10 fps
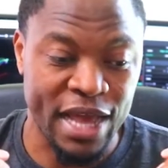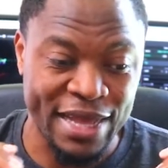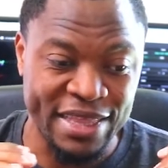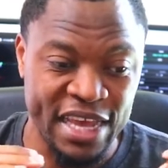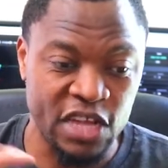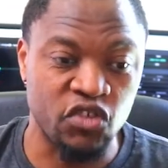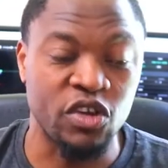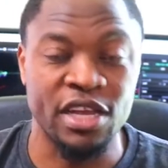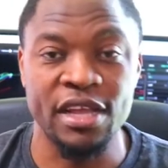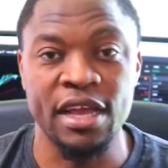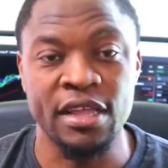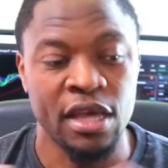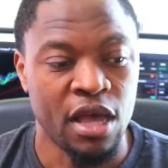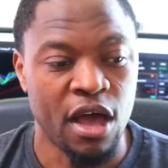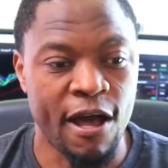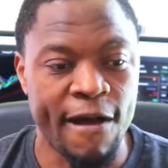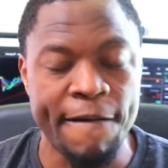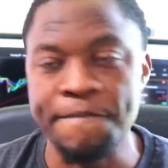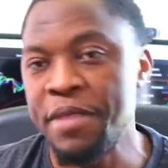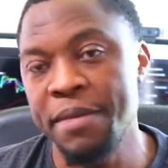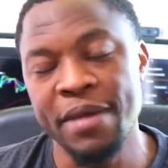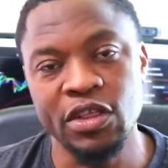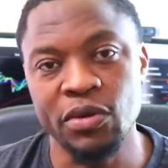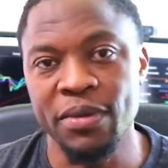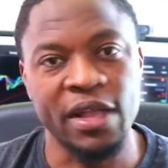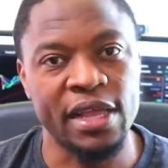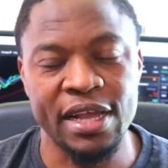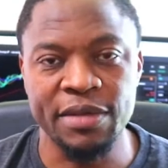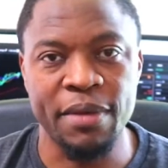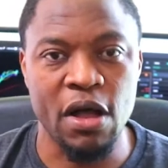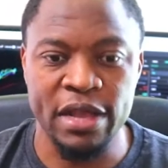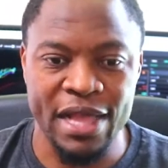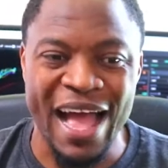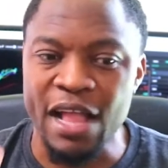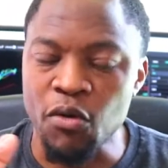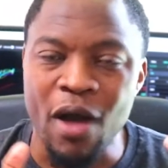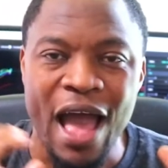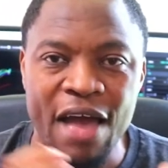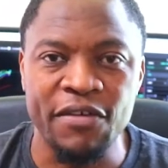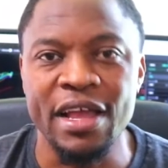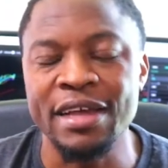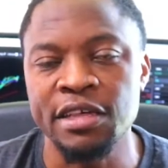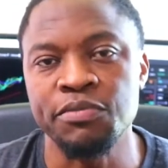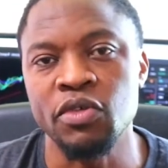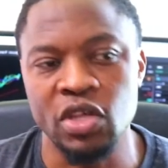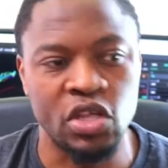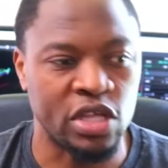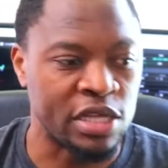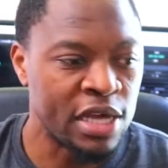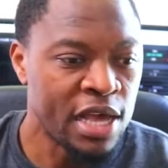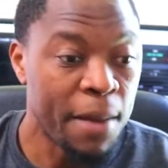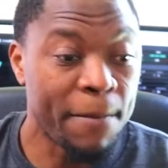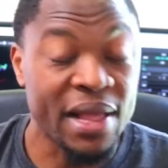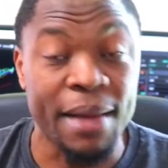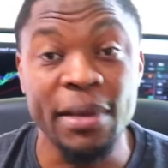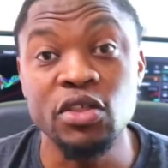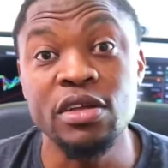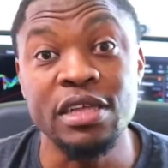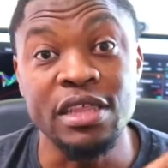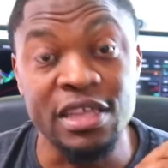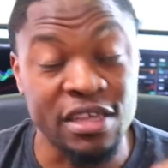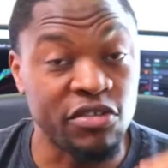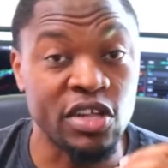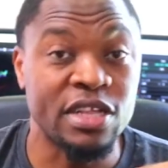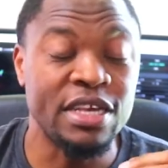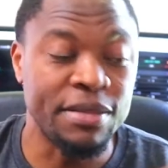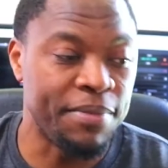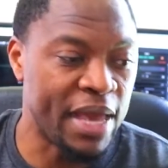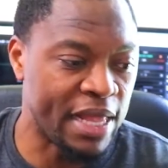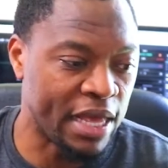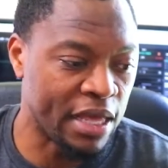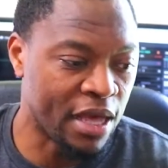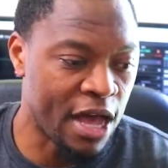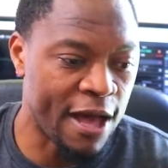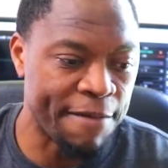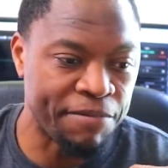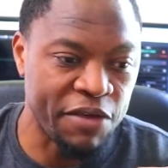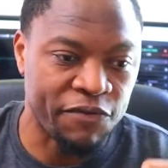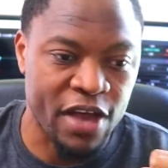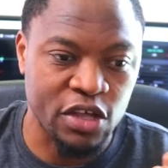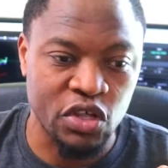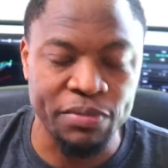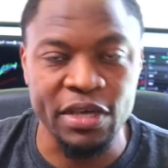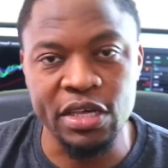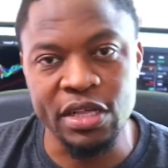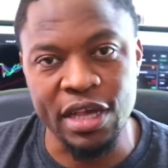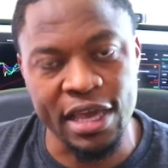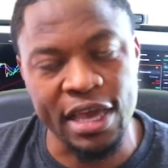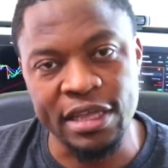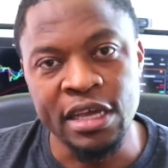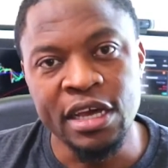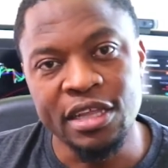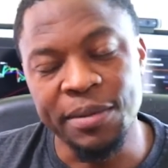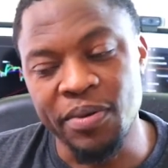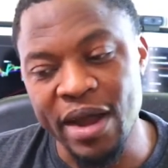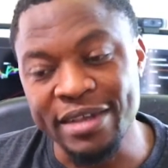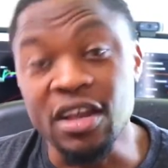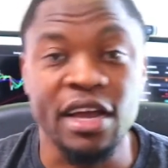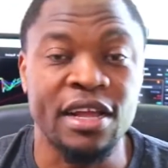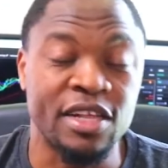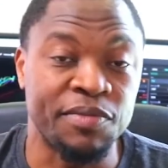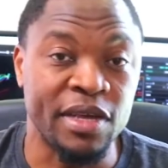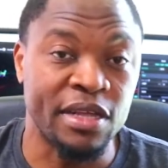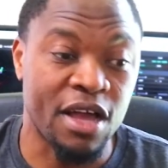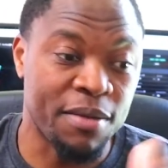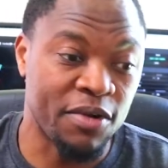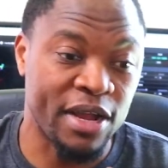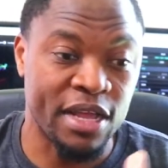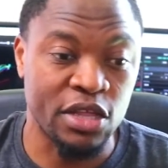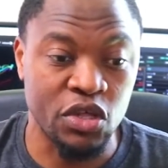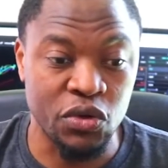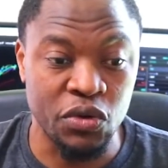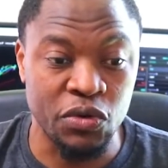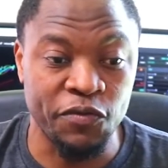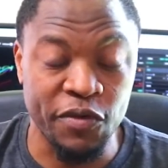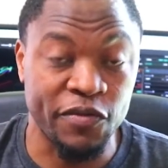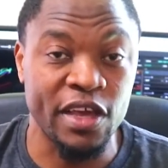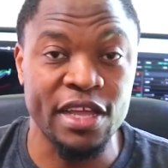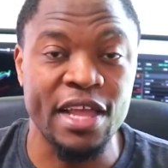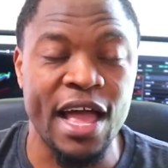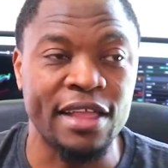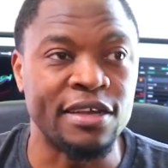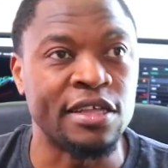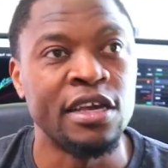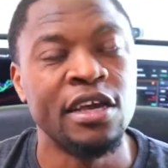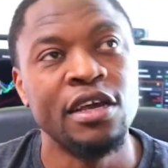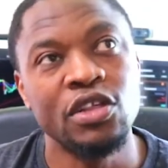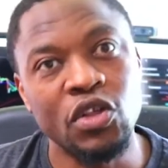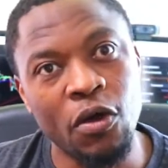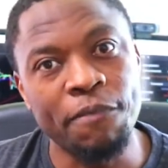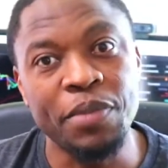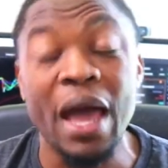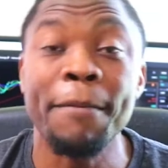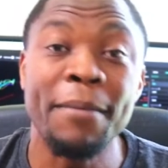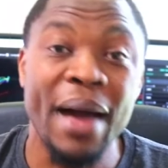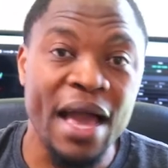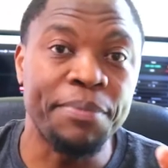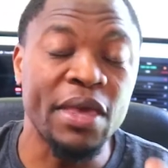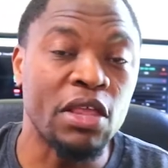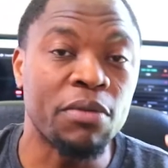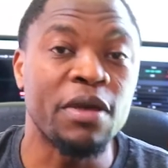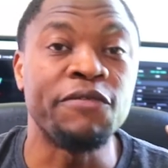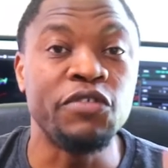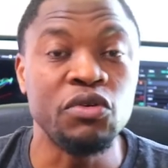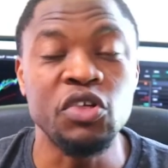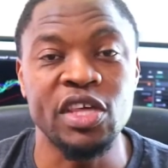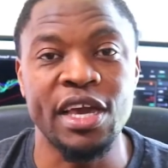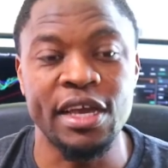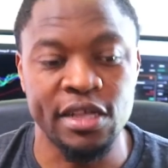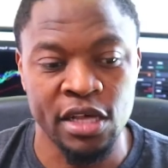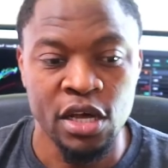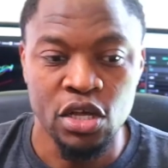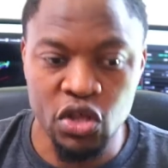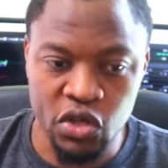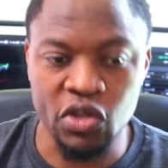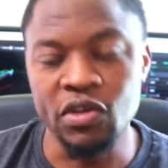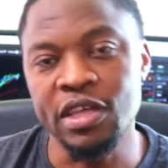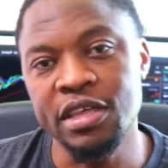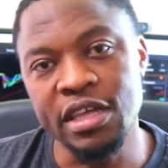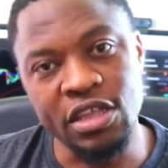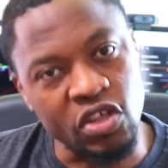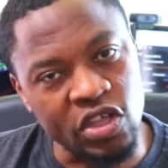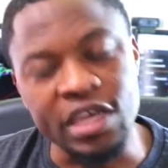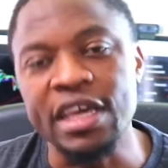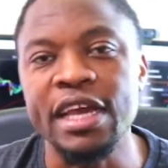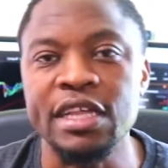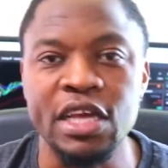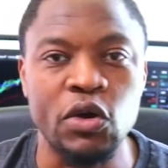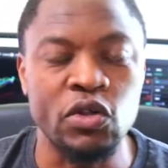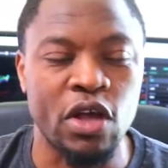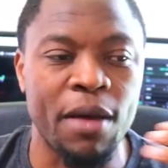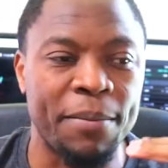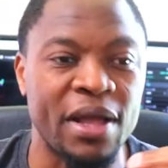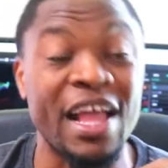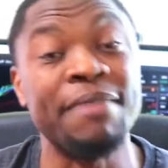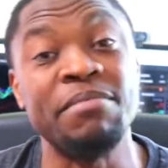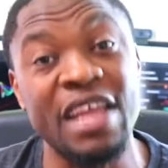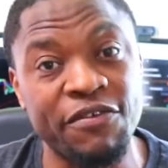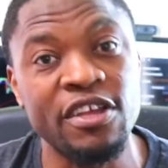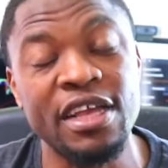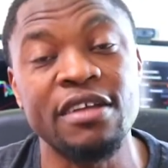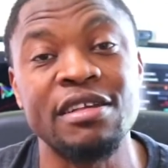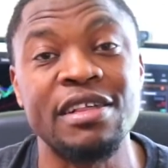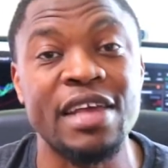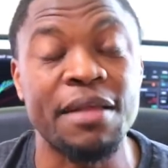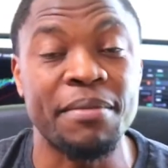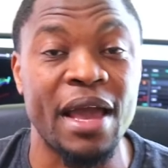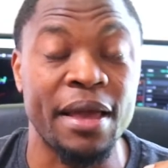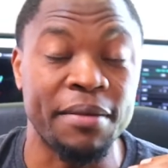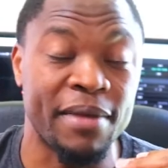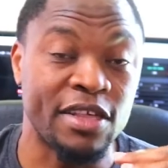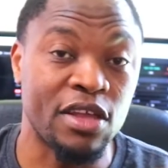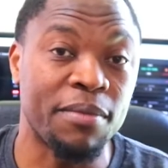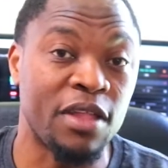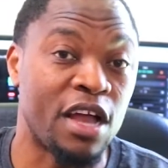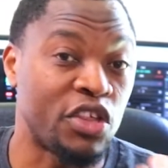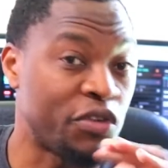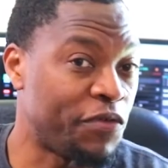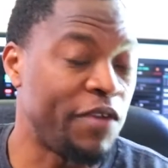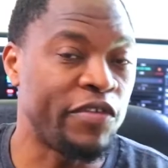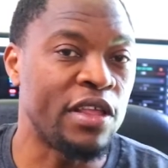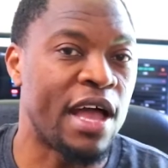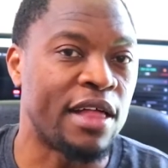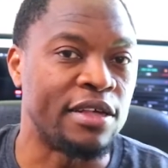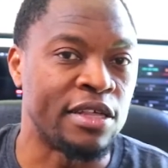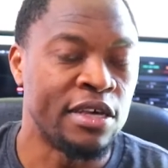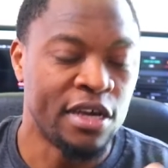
I did traded it um, and made some money. That's about it. I don't have it as a position, but I'm actually seriously debating um, if I should because again, the price target has been upgraded to $58. So so um, I might pick up a few shares just to just in case it goes up, but I'm definitely going to set my my stop loss to fifty dollars.